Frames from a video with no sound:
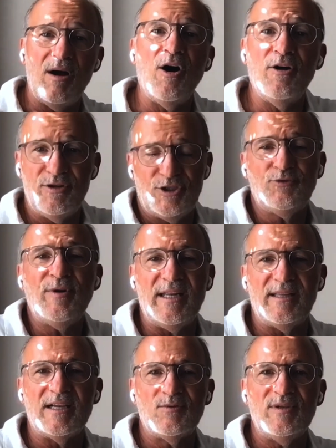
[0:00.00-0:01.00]
on the
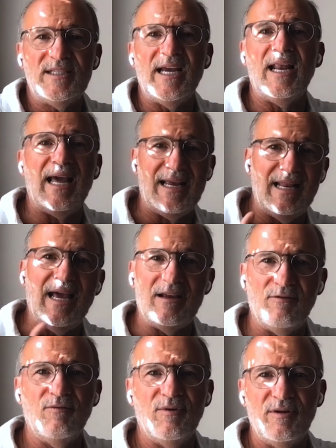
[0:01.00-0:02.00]
street, as we say, like,
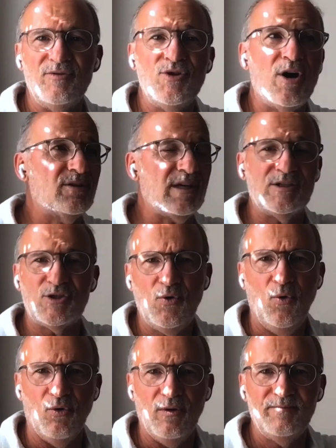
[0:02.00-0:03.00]
like not at
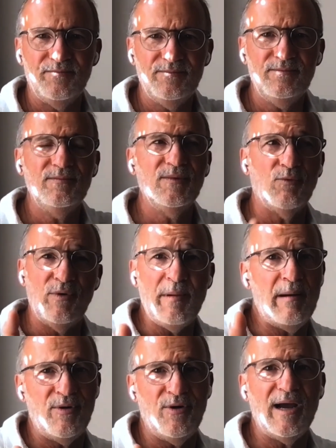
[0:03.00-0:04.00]
school.
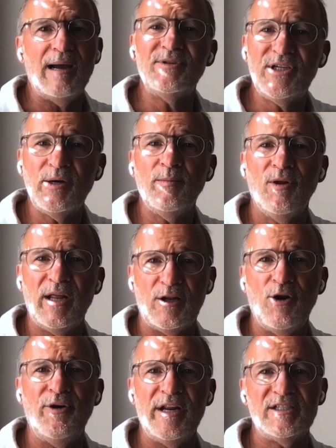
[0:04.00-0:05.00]
Remember, I'm terrible
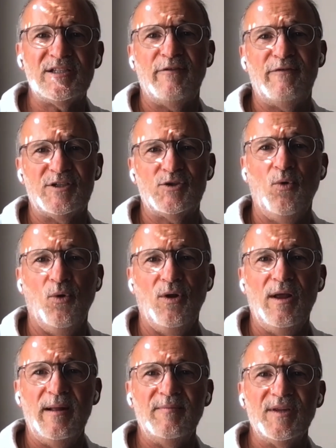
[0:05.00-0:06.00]
at learning stuff at
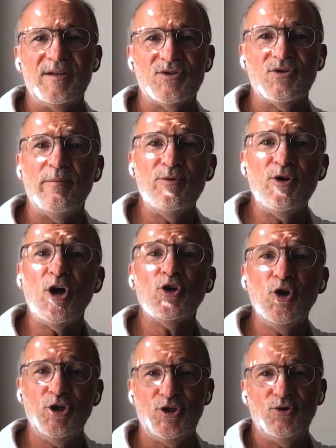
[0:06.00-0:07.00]
school. So I'm not
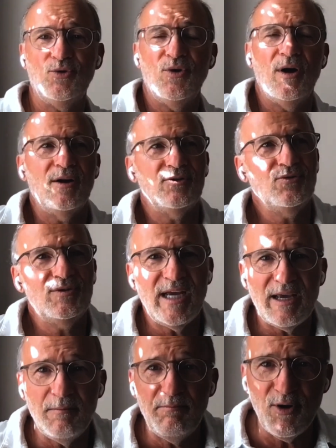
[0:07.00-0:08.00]
good to, uh, to
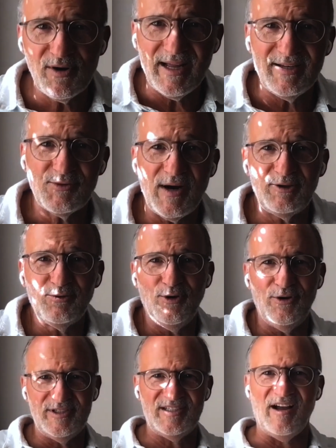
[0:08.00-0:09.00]
take a book and try to
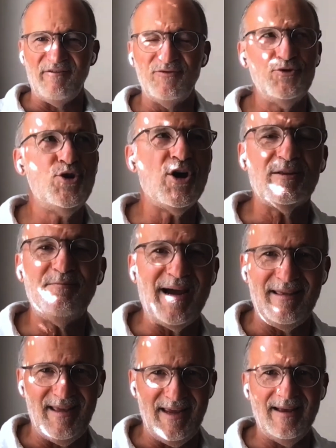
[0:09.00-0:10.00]
learn stuff. Not my thing.